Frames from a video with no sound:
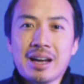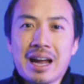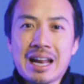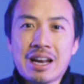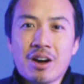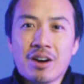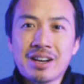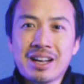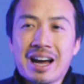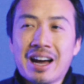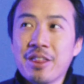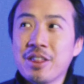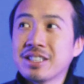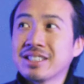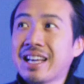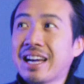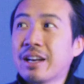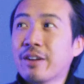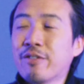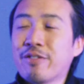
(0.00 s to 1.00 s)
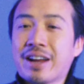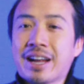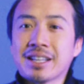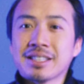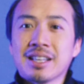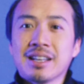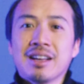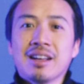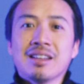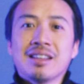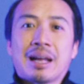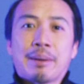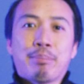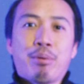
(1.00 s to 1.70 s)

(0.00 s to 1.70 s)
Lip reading: And on the other side of things, like